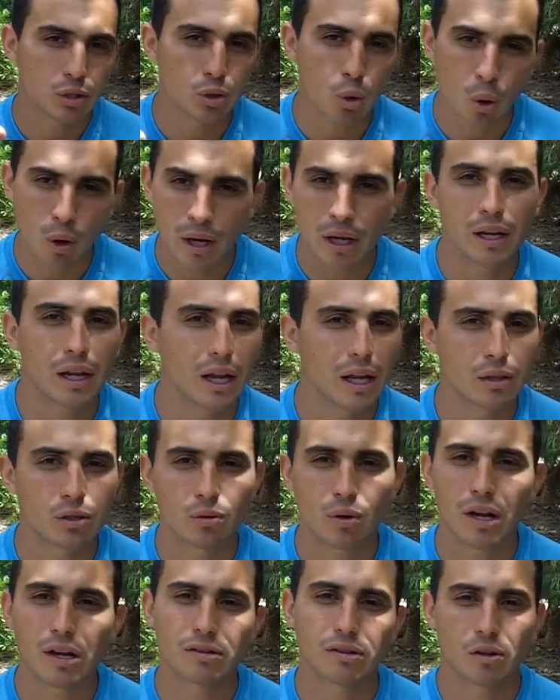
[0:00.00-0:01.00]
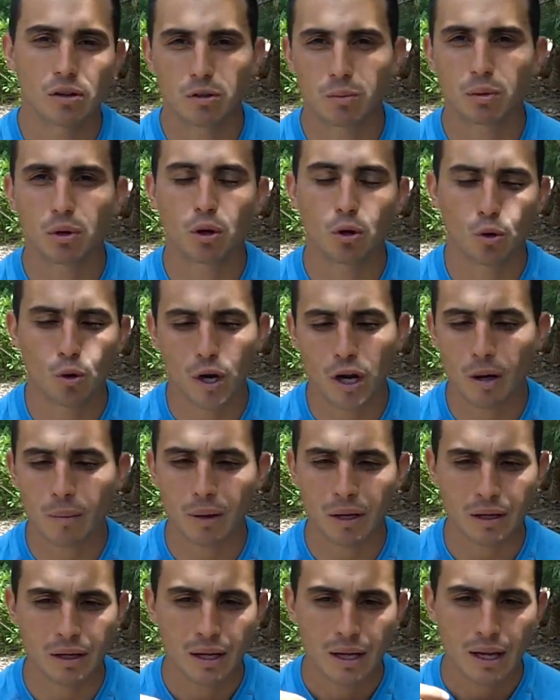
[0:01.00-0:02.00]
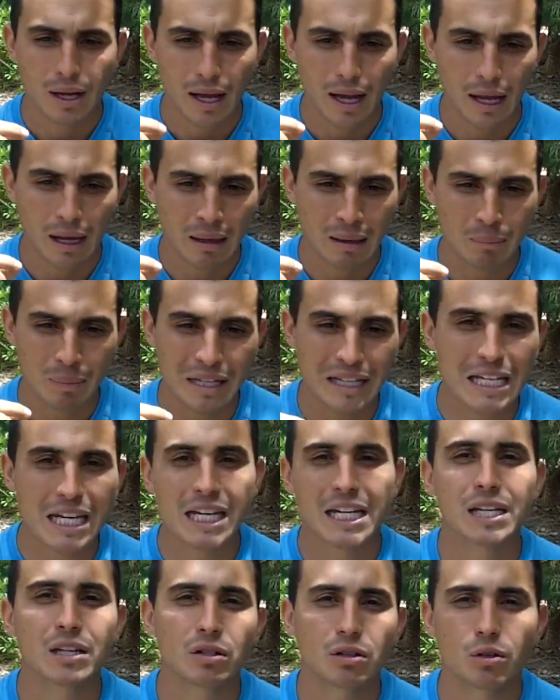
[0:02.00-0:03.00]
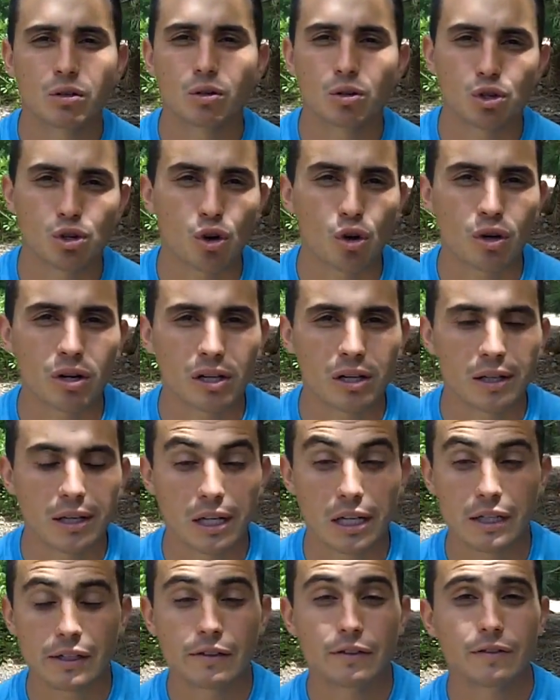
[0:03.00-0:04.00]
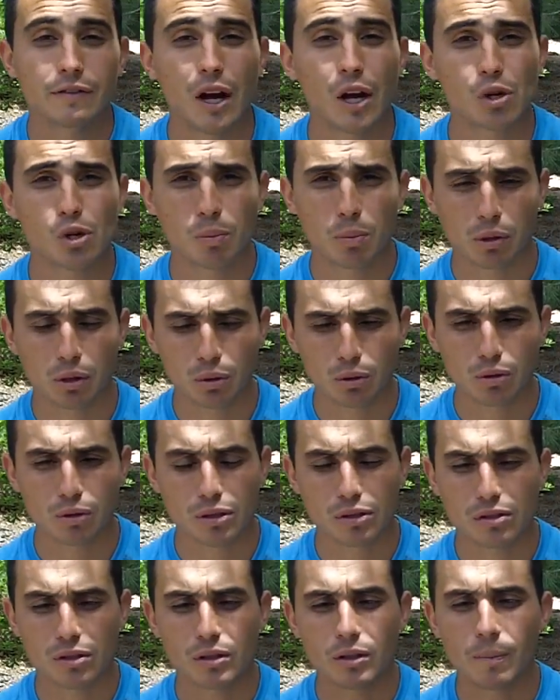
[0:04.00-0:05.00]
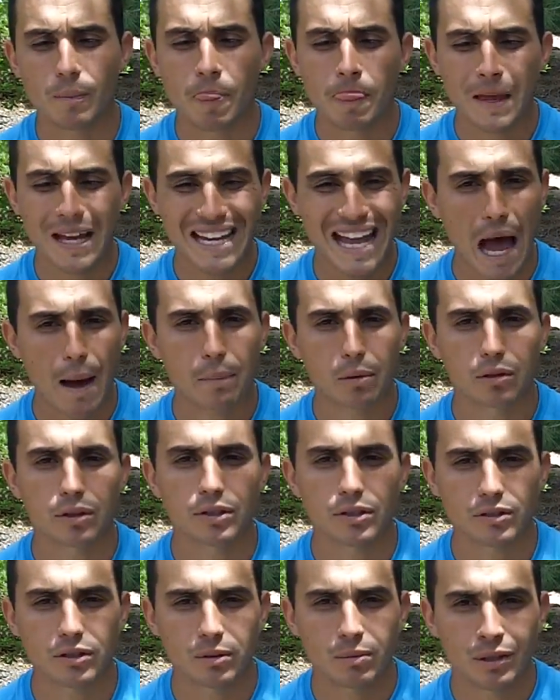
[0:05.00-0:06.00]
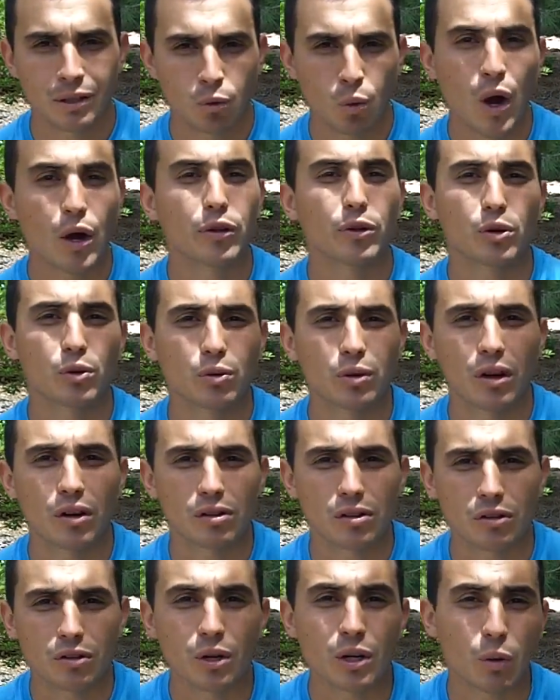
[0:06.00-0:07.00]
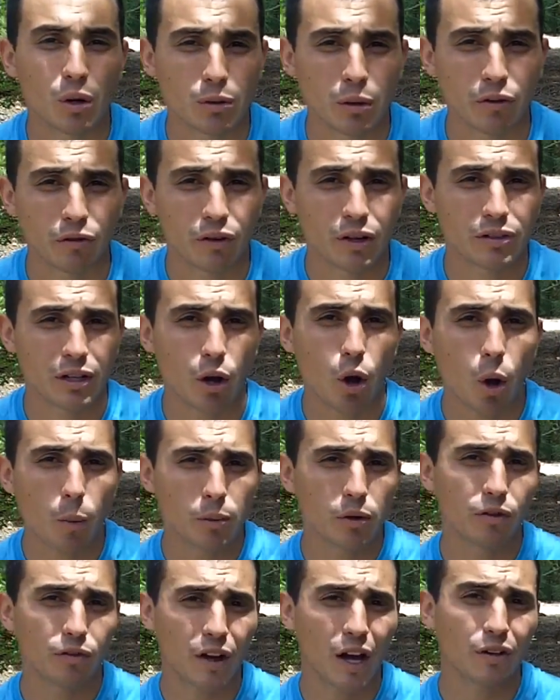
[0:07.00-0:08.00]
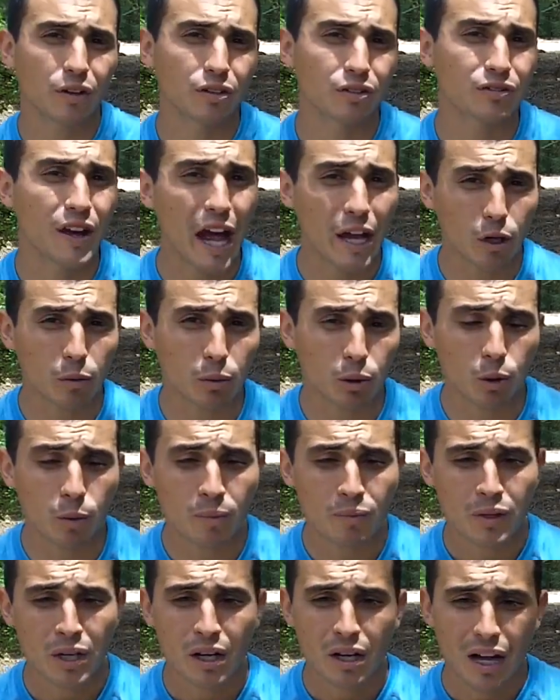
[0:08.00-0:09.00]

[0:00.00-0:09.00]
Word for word: join a direct sales program and begin your journey of entrepreneurialism, capitalism, and wealth creation. So anyways, my friends, I hope you found this valuable.